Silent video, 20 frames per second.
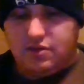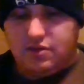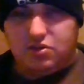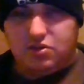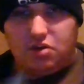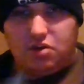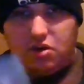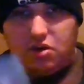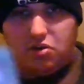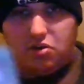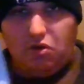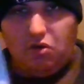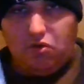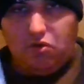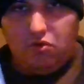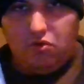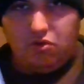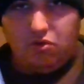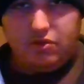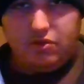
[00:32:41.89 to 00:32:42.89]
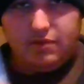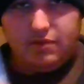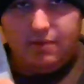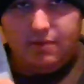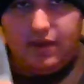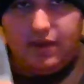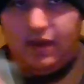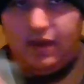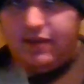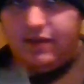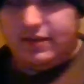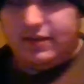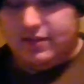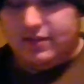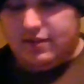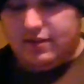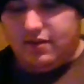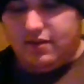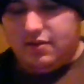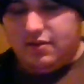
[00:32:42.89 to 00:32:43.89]
Dark Hole while you have this
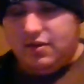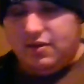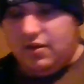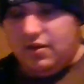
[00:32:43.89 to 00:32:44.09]
in there.